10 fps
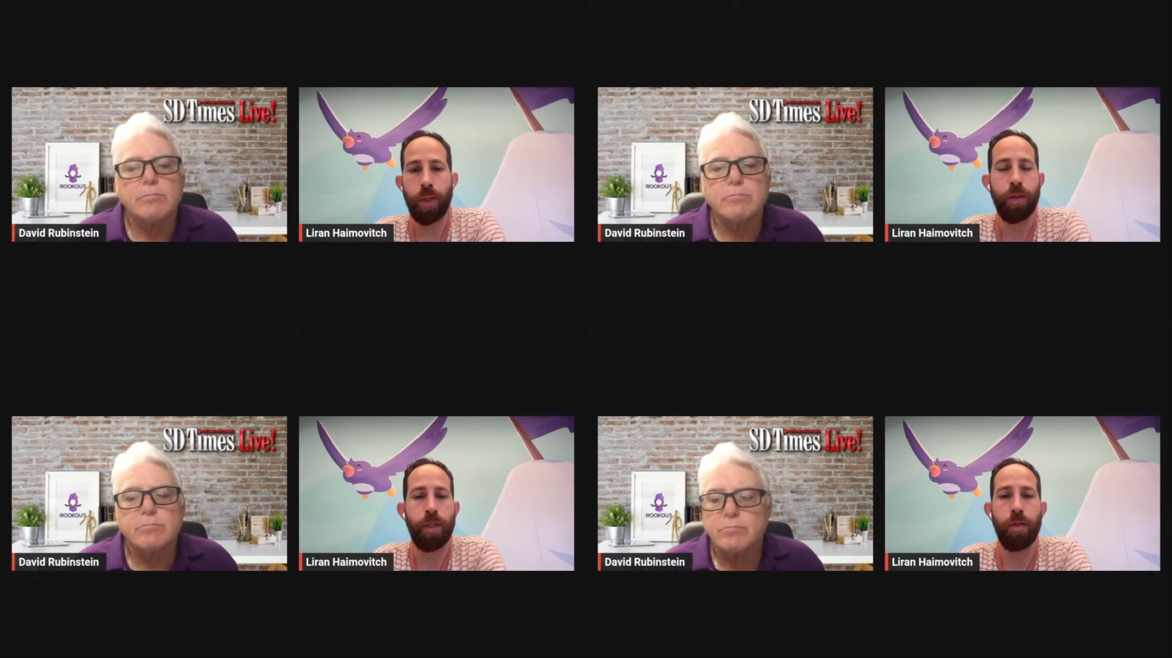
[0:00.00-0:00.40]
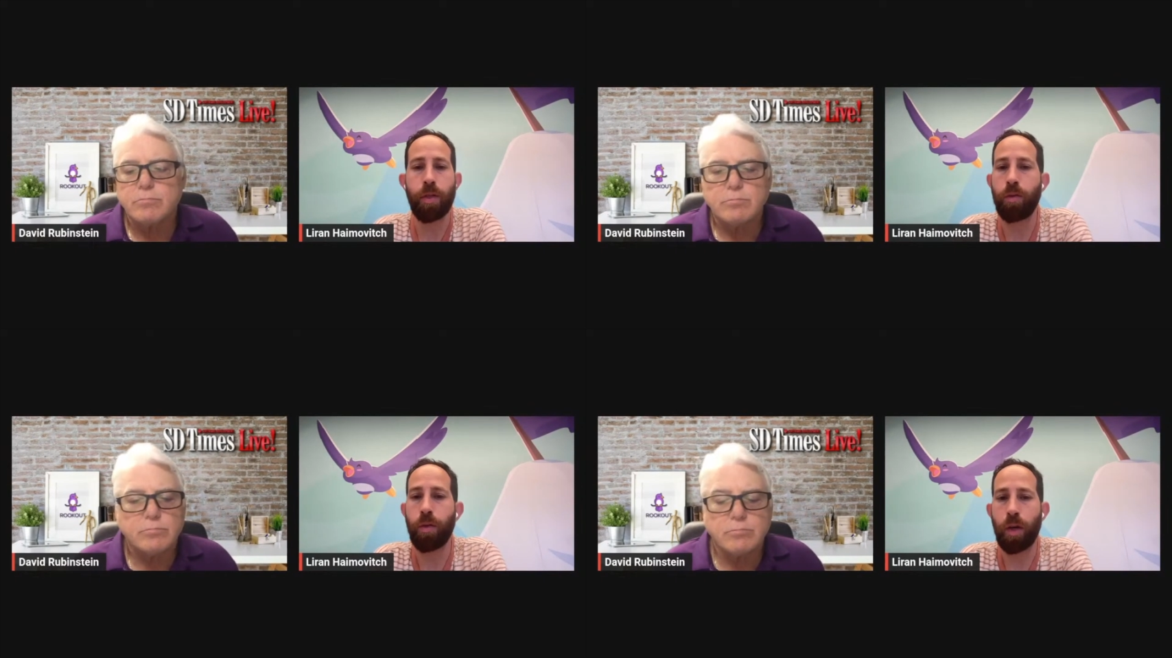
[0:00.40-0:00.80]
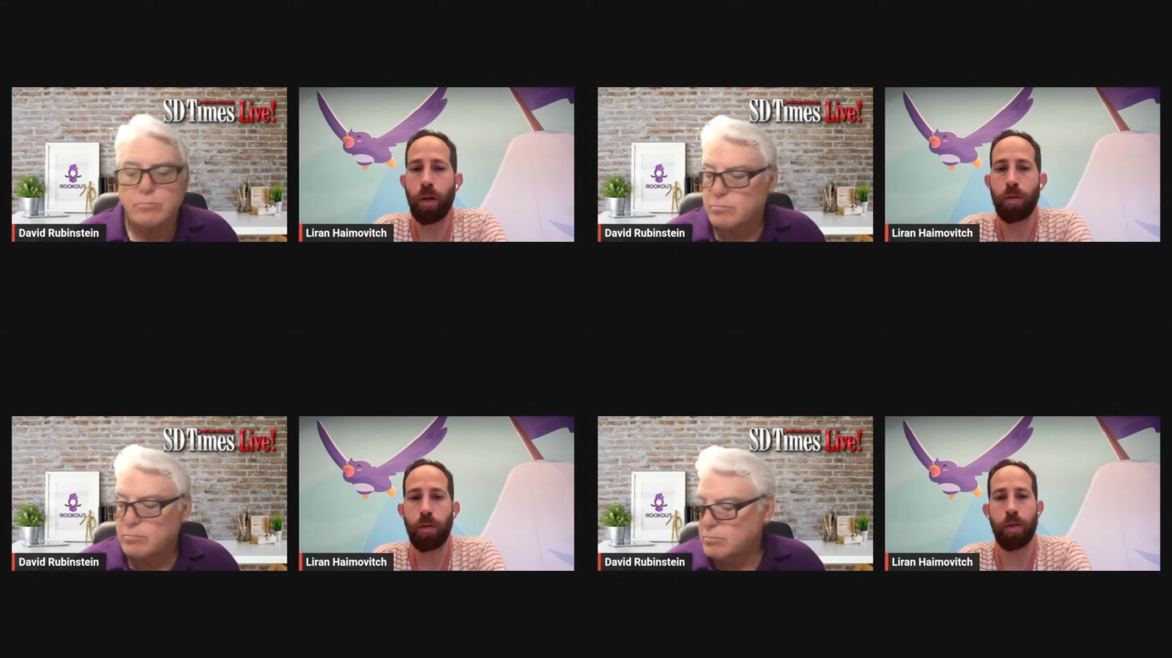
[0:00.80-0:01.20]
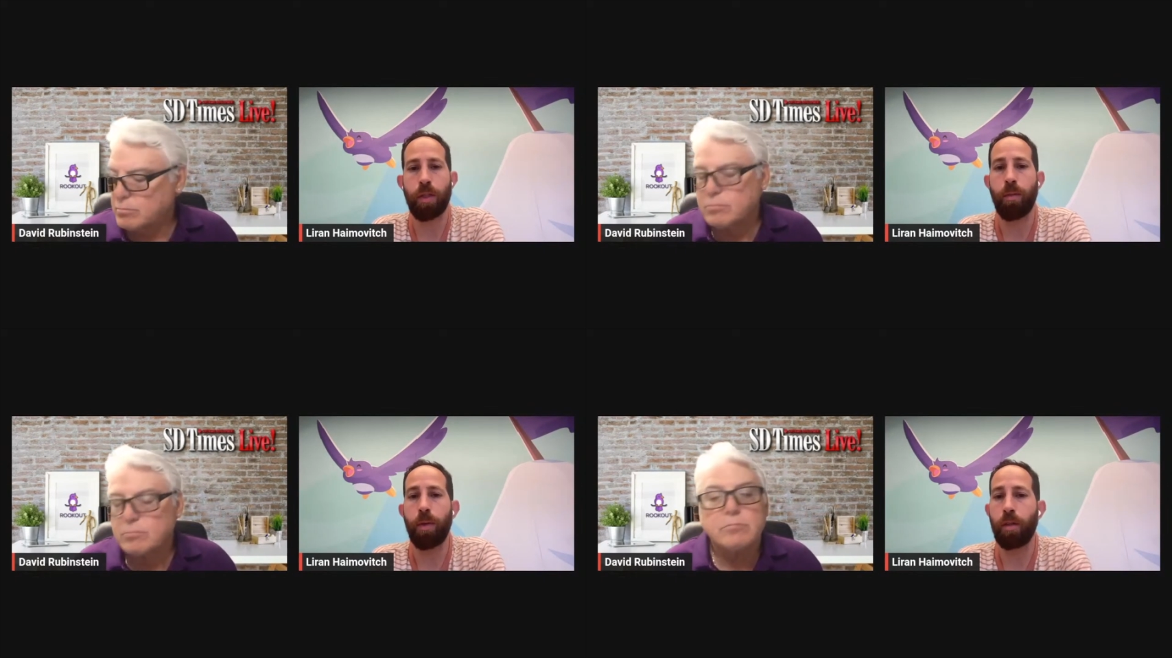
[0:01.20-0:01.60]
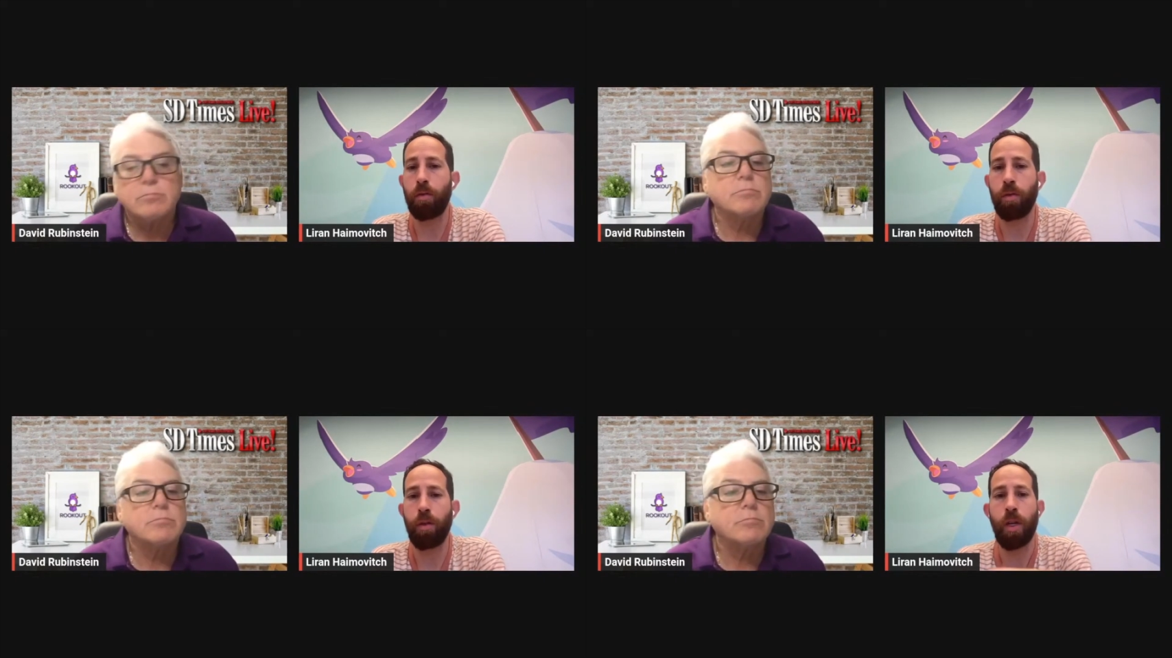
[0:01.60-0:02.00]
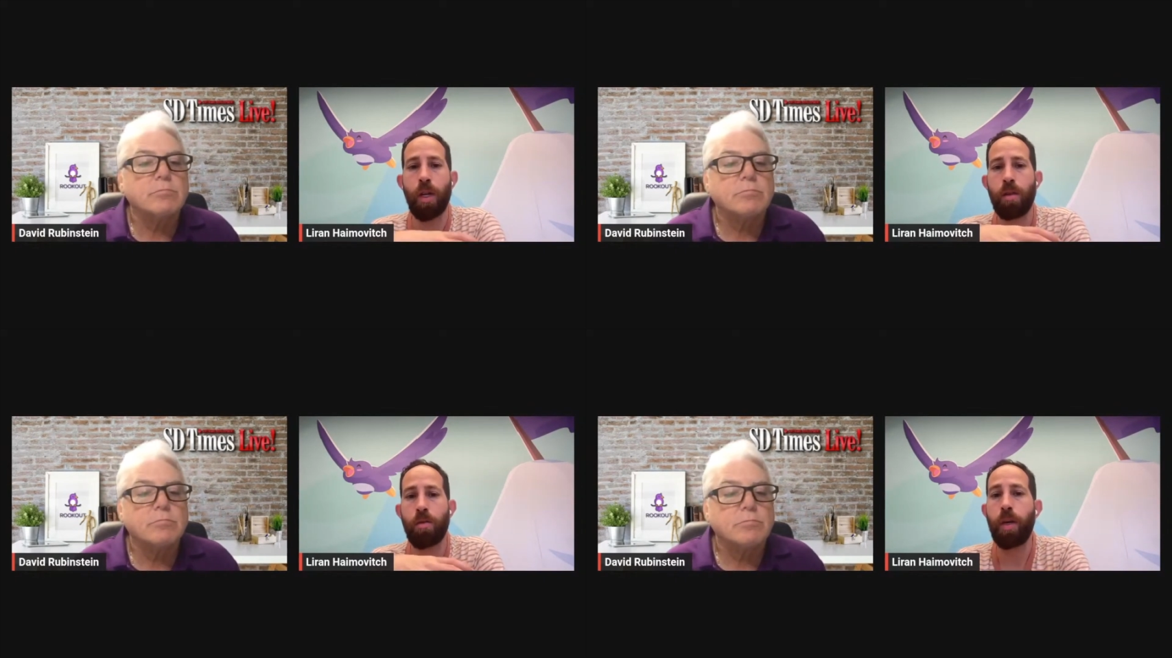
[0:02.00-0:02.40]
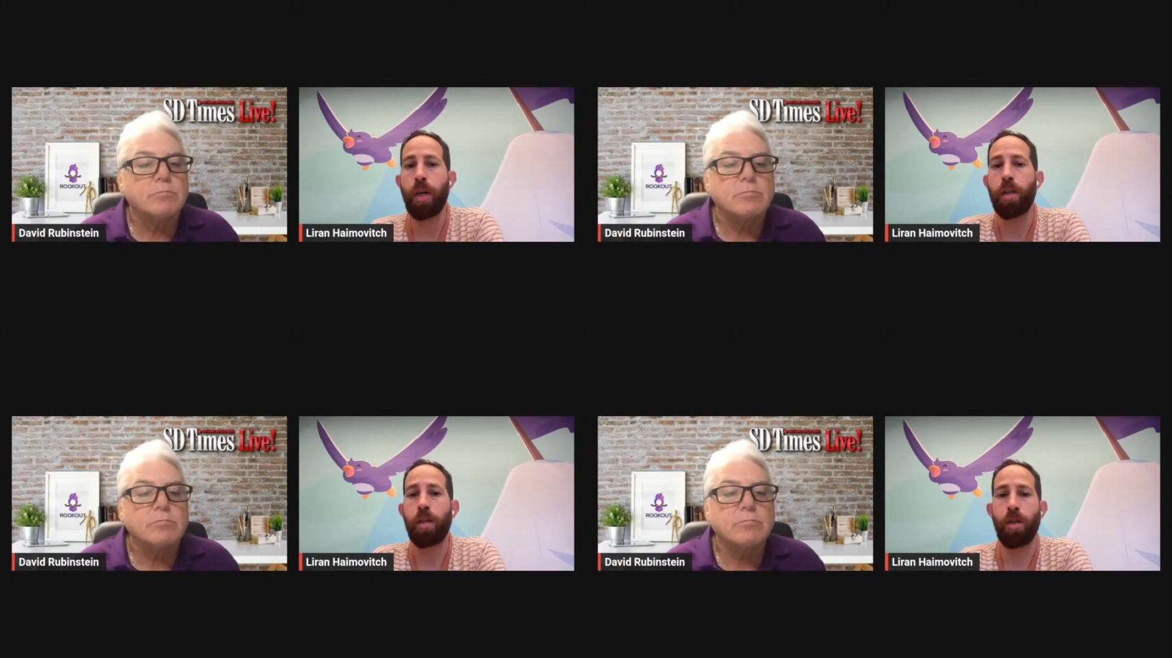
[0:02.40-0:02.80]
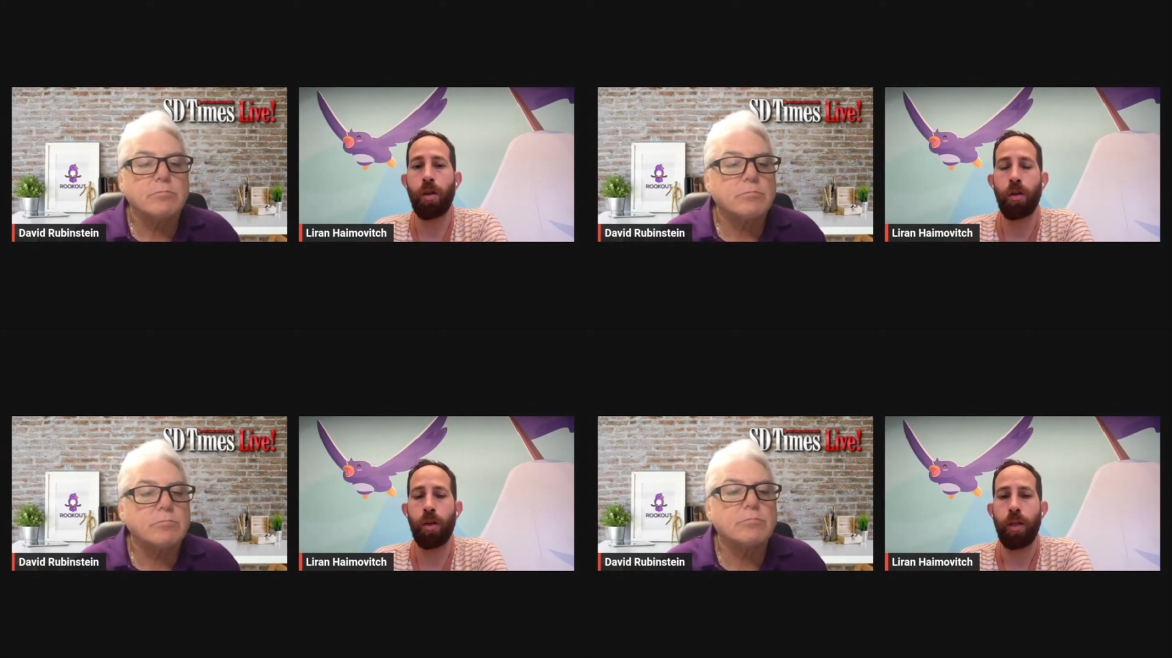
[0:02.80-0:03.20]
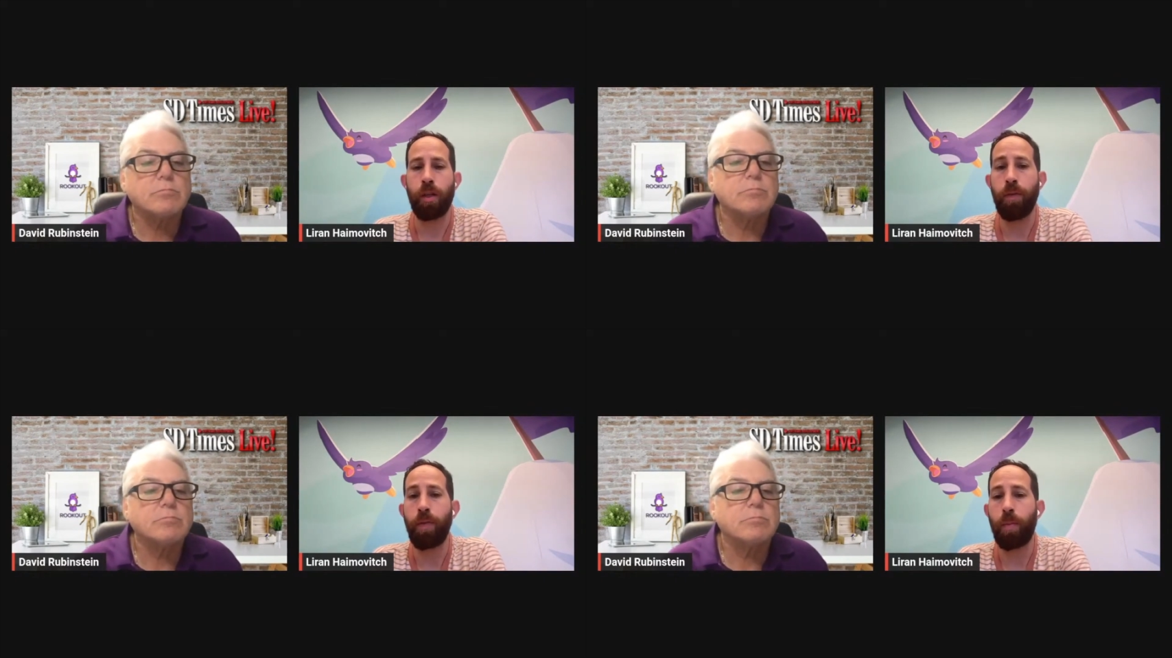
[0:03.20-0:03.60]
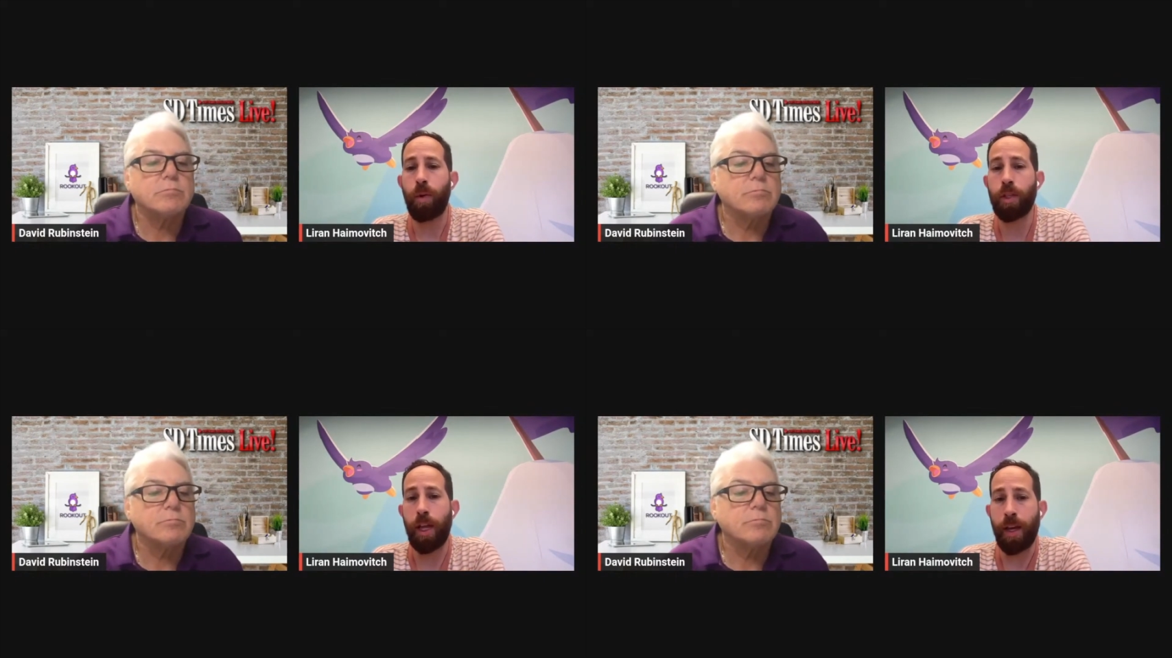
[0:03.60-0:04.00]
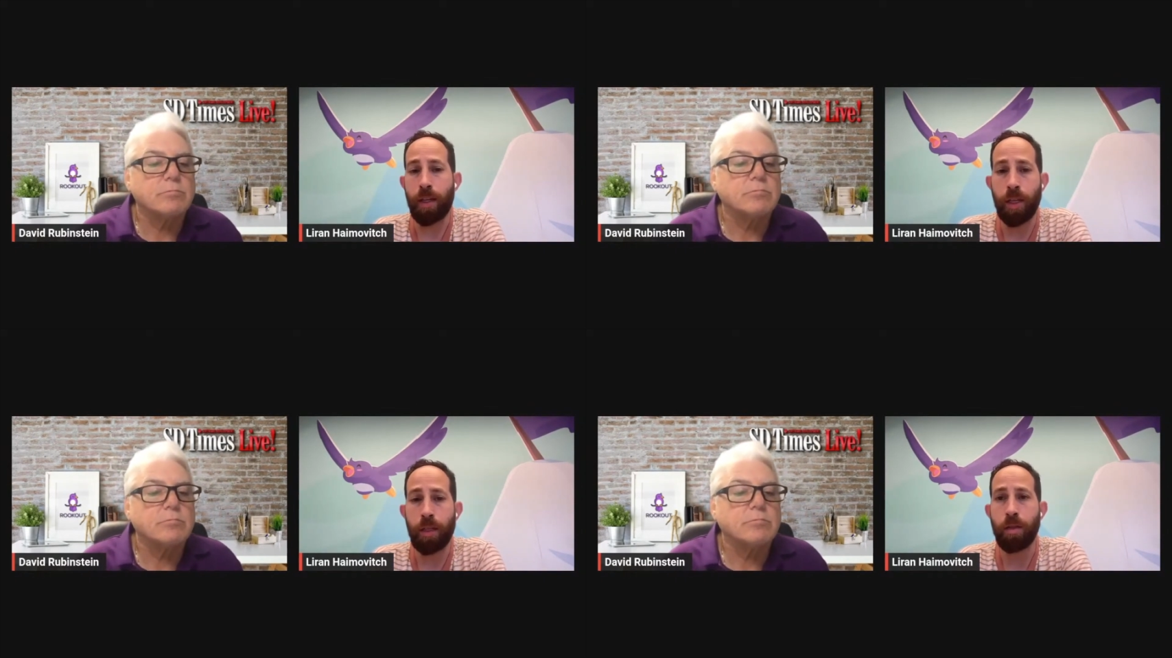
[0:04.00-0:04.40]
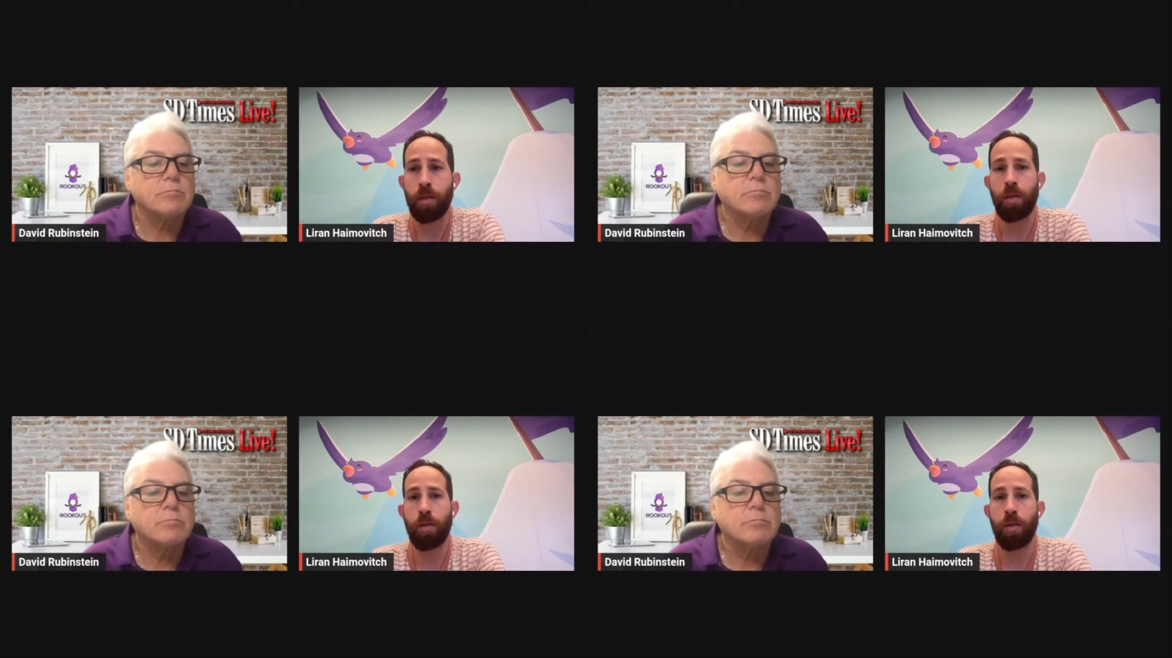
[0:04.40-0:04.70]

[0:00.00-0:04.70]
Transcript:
Speaker 1: whether it's using Rookout or a similar tool to get your developers access